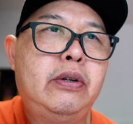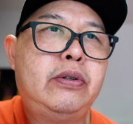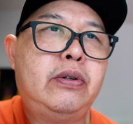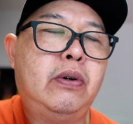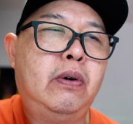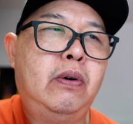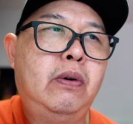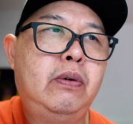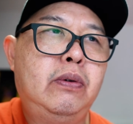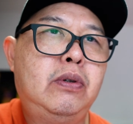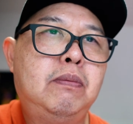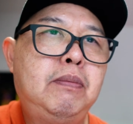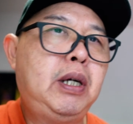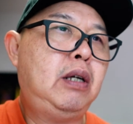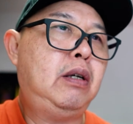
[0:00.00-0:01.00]
So
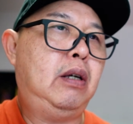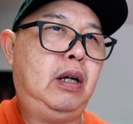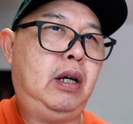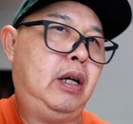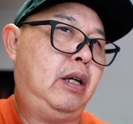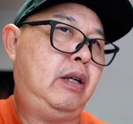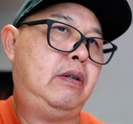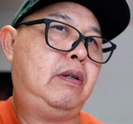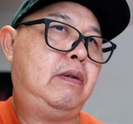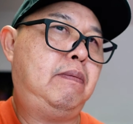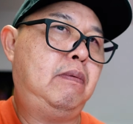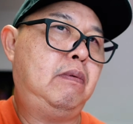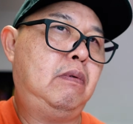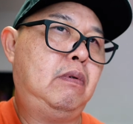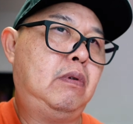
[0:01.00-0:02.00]
to me,
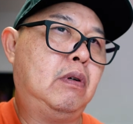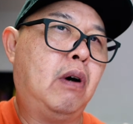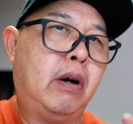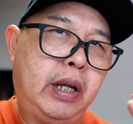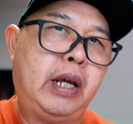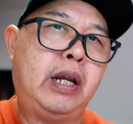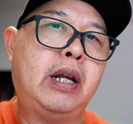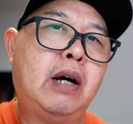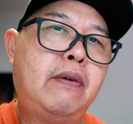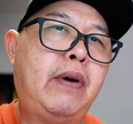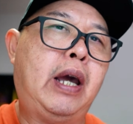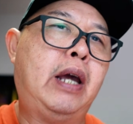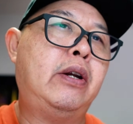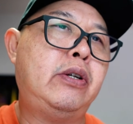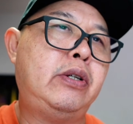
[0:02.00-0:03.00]
it's got
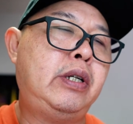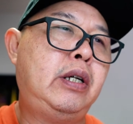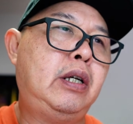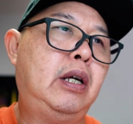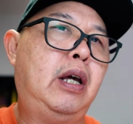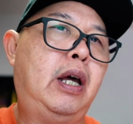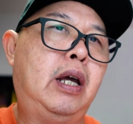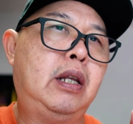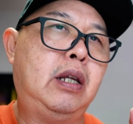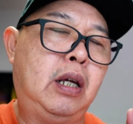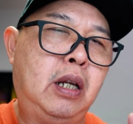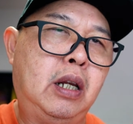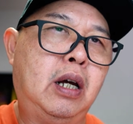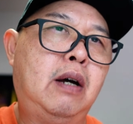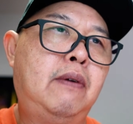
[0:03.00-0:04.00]
enough energy and
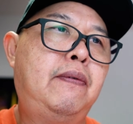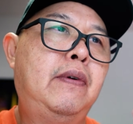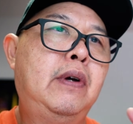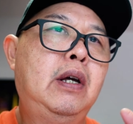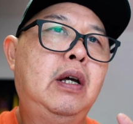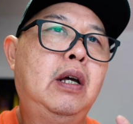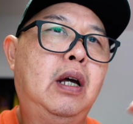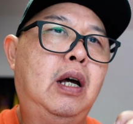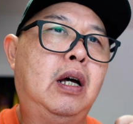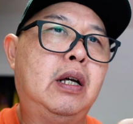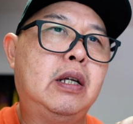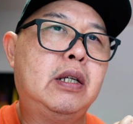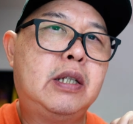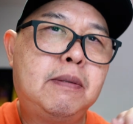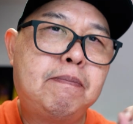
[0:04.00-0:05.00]
enough
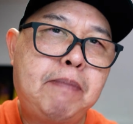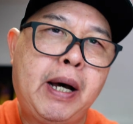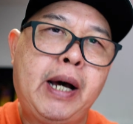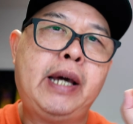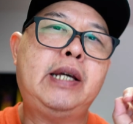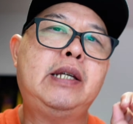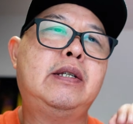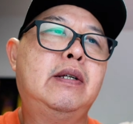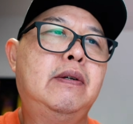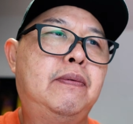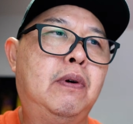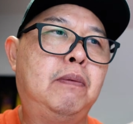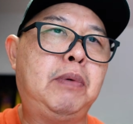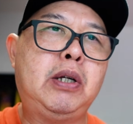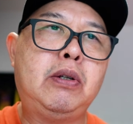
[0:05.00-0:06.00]
spice
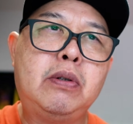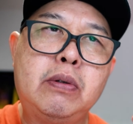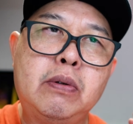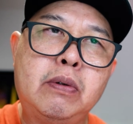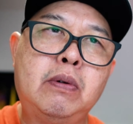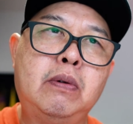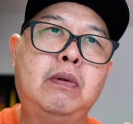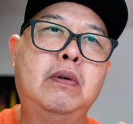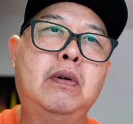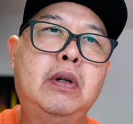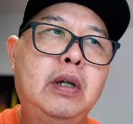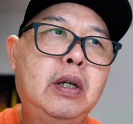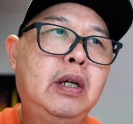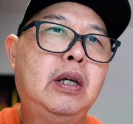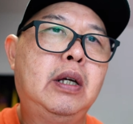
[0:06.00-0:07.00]
for me to
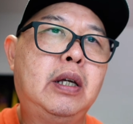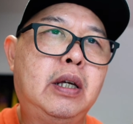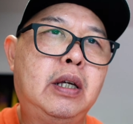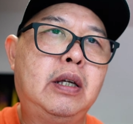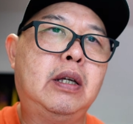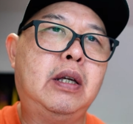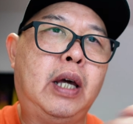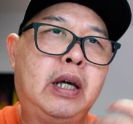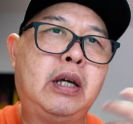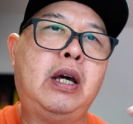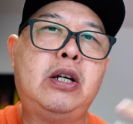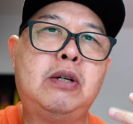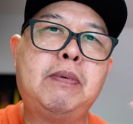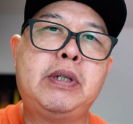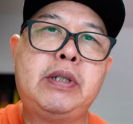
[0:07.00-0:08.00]

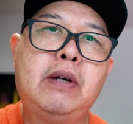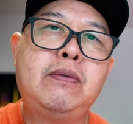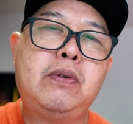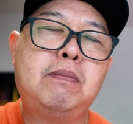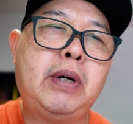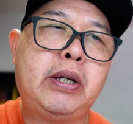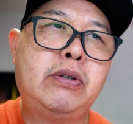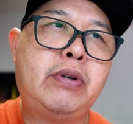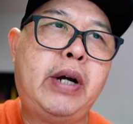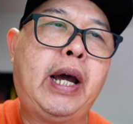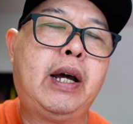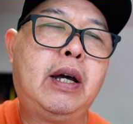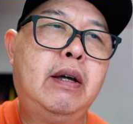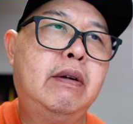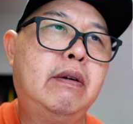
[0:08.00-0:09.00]
engage myself to my
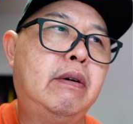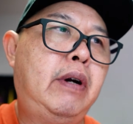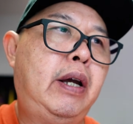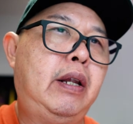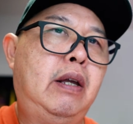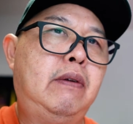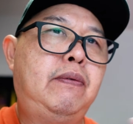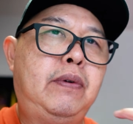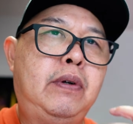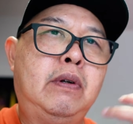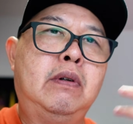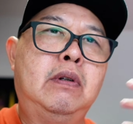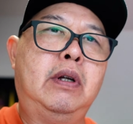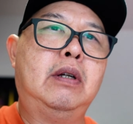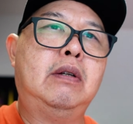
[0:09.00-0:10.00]
track, all right, and
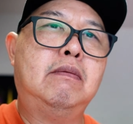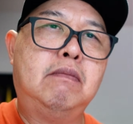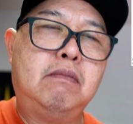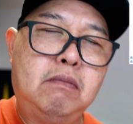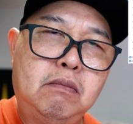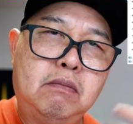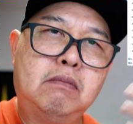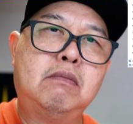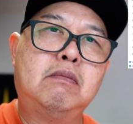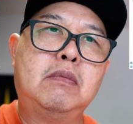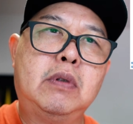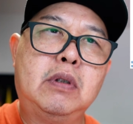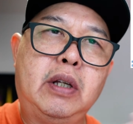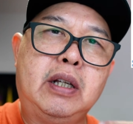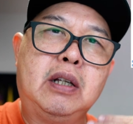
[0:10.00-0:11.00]
feel
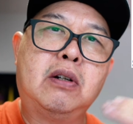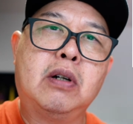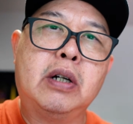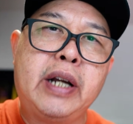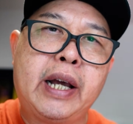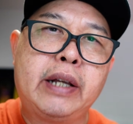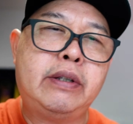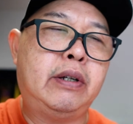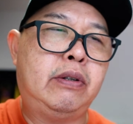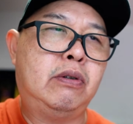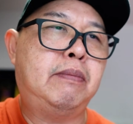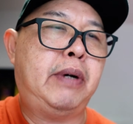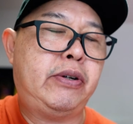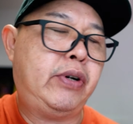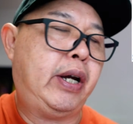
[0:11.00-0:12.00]
connected
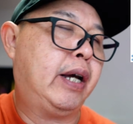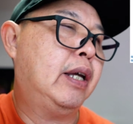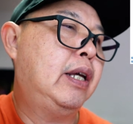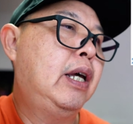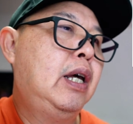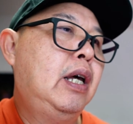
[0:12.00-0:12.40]
to my track.